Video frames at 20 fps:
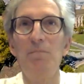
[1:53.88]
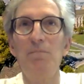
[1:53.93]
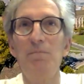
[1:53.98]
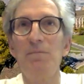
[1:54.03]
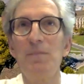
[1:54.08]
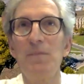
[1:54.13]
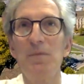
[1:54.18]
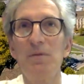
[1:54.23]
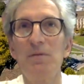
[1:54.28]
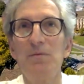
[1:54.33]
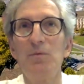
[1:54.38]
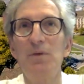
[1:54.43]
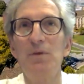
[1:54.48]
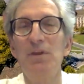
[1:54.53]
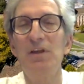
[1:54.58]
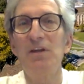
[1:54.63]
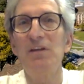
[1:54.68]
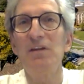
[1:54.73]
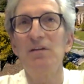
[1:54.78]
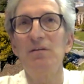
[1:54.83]
we think
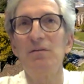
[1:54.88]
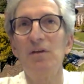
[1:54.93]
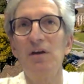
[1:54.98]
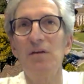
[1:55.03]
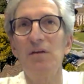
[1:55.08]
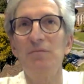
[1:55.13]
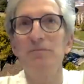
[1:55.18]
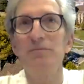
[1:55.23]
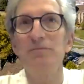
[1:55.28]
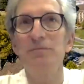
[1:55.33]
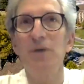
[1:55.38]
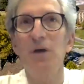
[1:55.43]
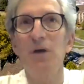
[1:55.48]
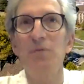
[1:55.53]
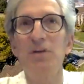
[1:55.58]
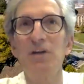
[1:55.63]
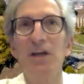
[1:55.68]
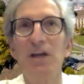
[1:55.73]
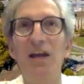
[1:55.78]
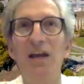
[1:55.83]
that up to
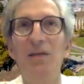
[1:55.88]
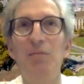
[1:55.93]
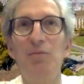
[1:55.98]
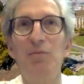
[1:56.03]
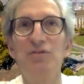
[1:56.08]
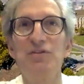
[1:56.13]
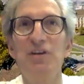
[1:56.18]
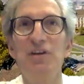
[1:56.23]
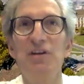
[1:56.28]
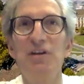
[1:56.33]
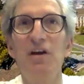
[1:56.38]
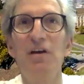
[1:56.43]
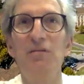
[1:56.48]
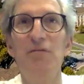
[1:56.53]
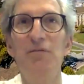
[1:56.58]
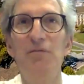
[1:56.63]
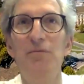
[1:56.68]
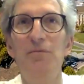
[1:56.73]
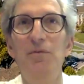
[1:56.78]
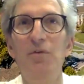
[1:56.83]
90% of
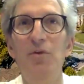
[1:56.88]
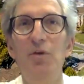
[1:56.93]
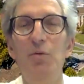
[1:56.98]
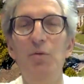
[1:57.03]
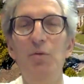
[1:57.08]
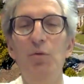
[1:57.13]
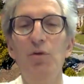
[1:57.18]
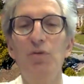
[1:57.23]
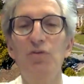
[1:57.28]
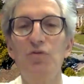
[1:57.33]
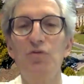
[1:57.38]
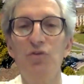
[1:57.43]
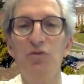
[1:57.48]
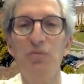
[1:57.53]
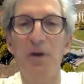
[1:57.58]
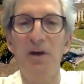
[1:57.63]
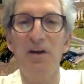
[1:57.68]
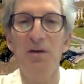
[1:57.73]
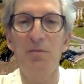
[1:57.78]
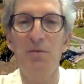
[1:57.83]
newborns with
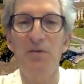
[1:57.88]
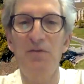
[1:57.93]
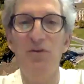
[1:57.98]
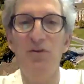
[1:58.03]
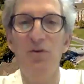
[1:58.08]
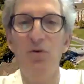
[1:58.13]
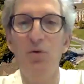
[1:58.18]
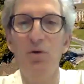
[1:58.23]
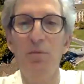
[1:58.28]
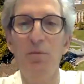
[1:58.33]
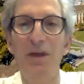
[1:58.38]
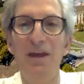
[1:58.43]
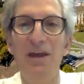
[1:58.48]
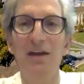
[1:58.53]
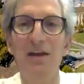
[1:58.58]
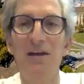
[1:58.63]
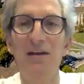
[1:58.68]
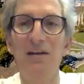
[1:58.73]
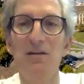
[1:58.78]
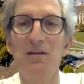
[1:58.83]
spina bifida will make
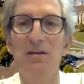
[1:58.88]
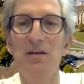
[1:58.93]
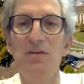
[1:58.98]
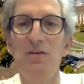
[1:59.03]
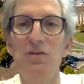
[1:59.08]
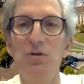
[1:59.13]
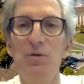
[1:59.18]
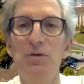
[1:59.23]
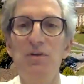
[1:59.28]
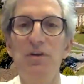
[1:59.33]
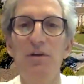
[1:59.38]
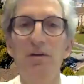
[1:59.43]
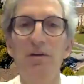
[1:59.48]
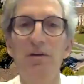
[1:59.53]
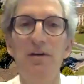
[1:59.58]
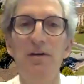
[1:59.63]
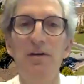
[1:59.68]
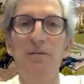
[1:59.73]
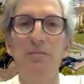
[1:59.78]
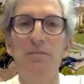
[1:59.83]
it to
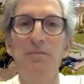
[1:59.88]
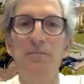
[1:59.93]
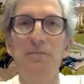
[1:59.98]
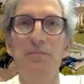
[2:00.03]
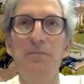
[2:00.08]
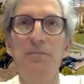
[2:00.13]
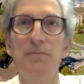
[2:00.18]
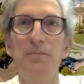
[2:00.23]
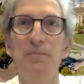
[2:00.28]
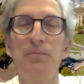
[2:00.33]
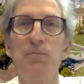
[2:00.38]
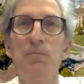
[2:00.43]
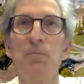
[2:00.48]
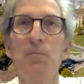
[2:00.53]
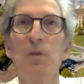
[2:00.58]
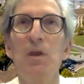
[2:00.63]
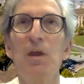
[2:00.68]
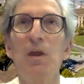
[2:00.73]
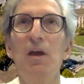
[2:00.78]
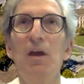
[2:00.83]
adulthood.
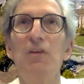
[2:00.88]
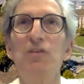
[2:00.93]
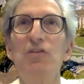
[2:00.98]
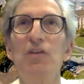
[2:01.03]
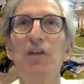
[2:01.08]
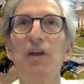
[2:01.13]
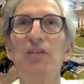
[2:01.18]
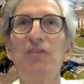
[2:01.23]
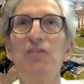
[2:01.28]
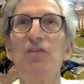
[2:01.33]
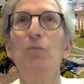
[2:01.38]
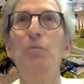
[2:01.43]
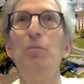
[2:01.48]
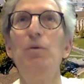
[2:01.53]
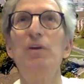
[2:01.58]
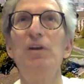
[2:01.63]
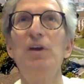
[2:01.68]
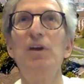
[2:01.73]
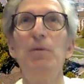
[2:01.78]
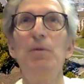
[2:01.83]
And so that's
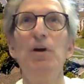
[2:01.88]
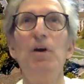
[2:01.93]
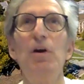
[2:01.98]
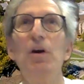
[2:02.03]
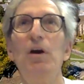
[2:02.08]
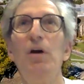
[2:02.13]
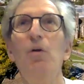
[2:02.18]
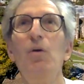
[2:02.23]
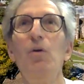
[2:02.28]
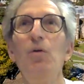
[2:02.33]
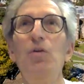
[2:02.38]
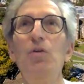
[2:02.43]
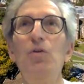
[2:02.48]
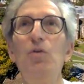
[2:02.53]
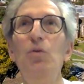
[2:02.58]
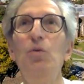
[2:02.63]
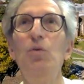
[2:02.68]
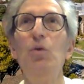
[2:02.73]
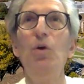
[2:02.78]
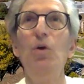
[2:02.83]
opened up a whole new